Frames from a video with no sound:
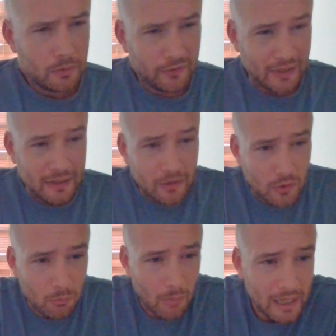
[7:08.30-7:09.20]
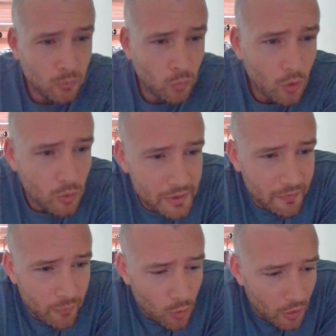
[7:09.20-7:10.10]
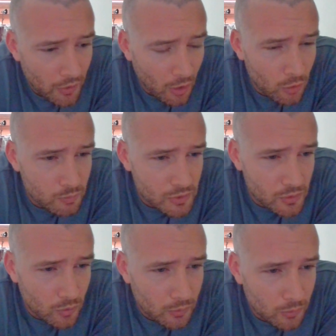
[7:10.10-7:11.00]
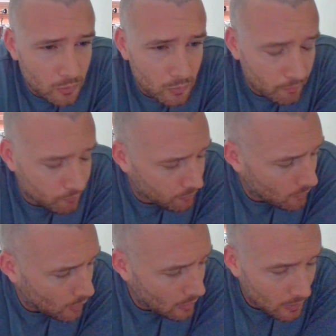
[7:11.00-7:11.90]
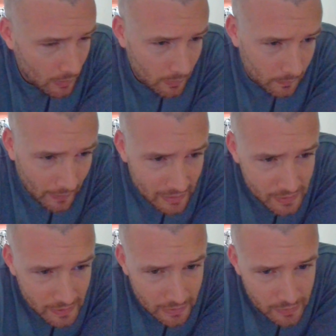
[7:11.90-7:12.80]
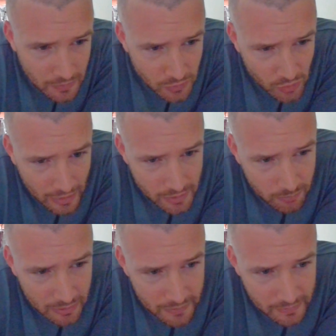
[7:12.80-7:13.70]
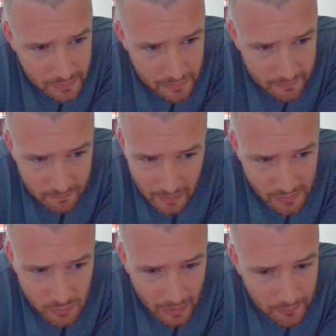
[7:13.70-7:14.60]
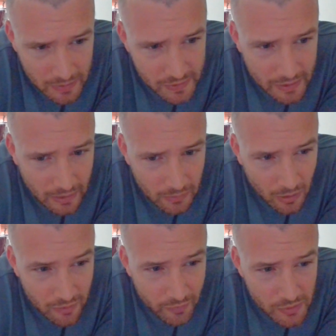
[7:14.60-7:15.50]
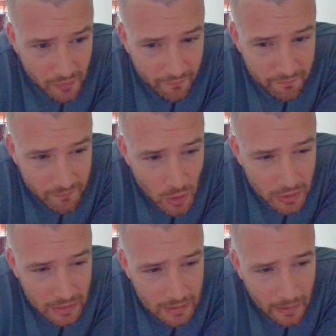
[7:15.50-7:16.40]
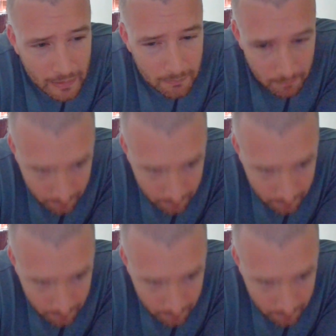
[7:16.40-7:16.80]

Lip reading: think that the main war is fought on home soil, they see us as chess pieces. That's how they see our life, as a fucking game.